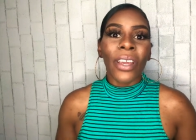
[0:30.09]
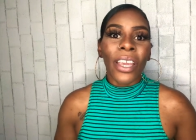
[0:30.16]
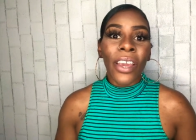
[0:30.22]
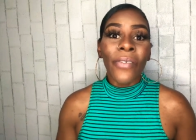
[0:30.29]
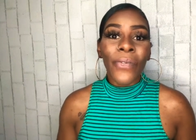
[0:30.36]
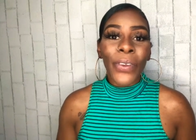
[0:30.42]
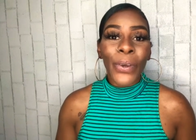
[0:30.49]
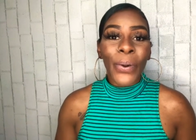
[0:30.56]

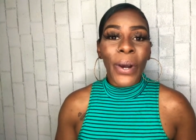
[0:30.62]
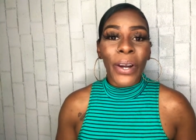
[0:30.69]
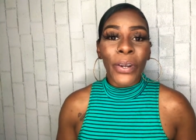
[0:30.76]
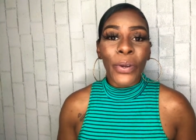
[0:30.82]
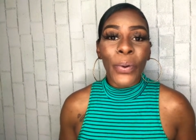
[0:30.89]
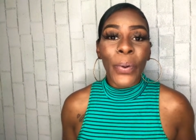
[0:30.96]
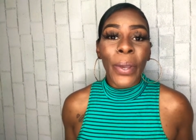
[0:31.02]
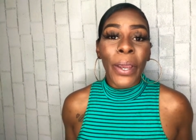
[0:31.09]
If you are
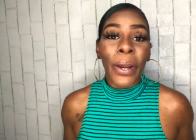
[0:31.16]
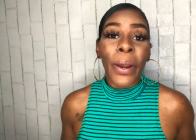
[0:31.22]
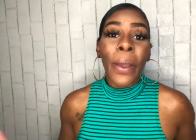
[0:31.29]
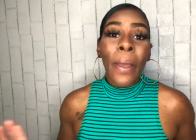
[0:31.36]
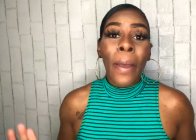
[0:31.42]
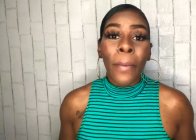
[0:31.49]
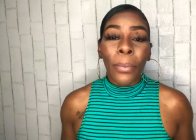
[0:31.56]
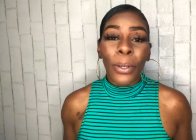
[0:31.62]
new here,
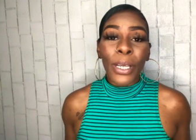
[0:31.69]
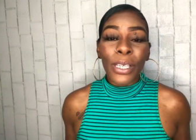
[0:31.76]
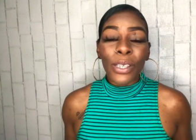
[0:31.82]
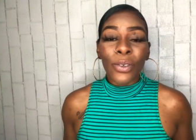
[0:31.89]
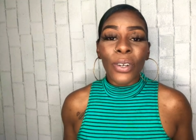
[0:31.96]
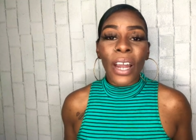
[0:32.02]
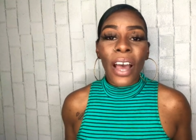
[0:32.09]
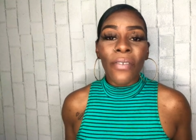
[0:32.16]
please do
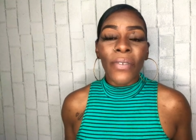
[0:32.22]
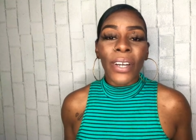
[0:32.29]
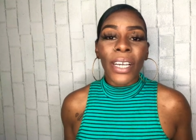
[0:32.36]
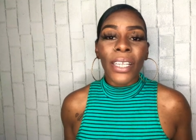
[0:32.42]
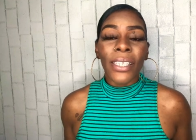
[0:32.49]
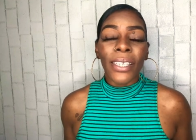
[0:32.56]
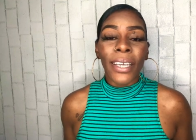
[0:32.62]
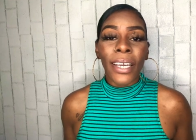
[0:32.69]
not
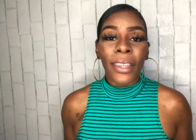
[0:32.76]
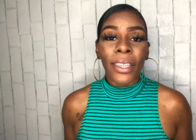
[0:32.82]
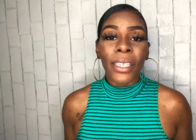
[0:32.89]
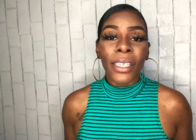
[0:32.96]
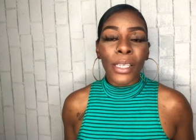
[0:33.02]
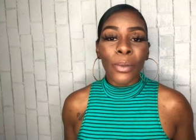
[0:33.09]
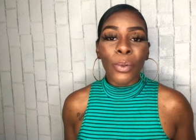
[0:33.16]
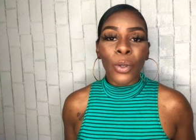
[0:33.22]
forget to hit the
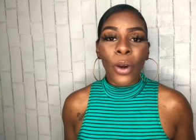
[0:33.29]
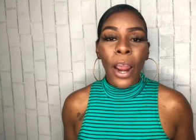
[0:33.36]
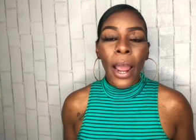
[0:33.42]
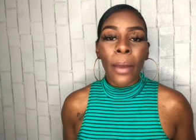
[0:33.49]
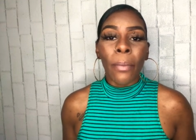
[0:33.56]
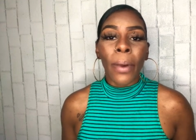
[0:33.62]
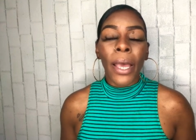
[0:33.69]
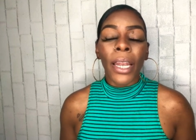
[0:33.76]

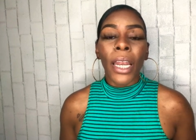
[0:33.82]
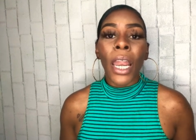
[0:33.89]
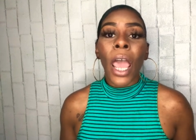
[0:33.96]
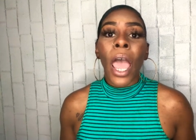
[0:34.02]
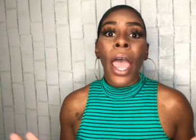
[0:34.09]
subscribe button